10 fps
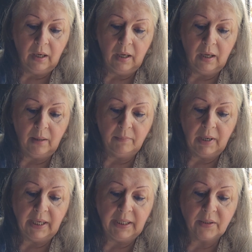
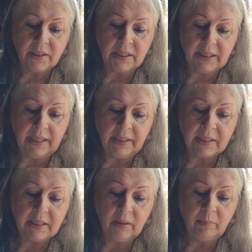I use a
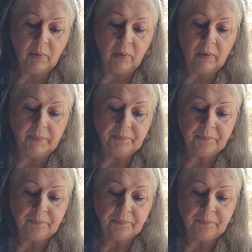stainless steel bowl,